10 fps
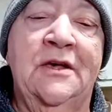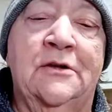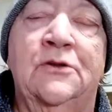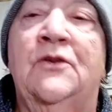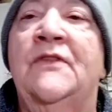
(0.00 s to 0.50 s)

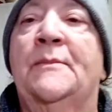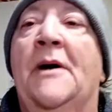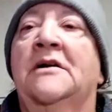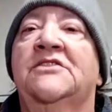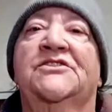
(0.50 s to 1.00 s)
including the
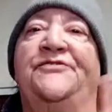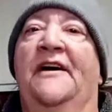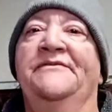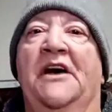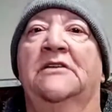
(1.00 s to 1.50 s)
box,
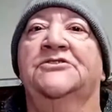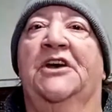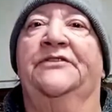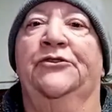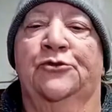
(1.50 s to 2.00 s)
five dollars
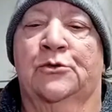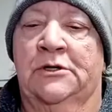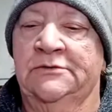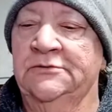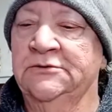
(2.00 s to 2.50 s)
out the door.